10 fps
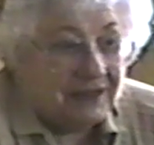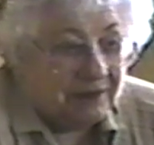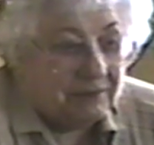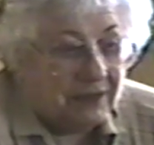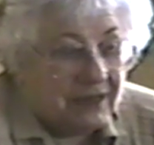
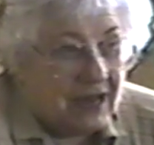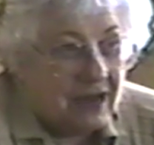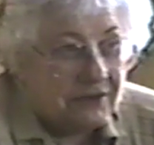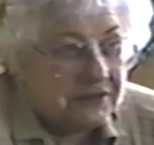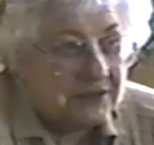and play
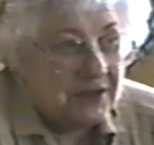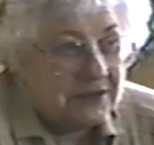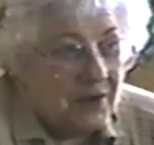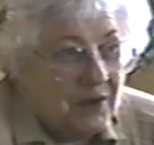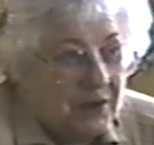house
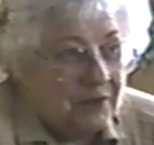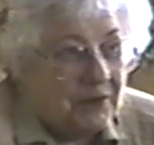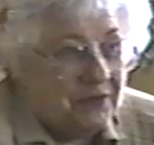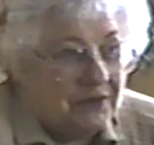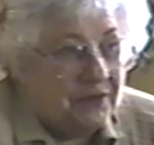
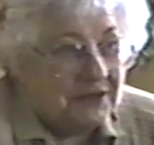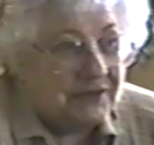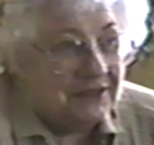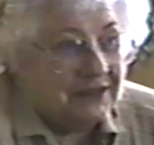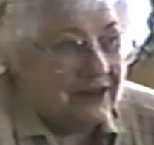with these
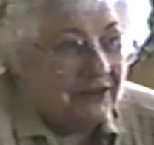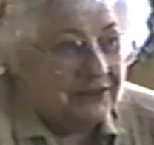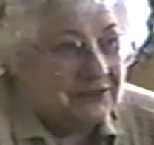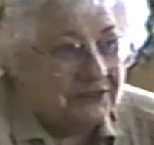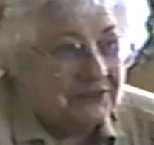little
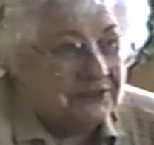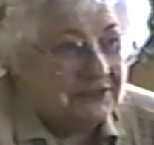characters.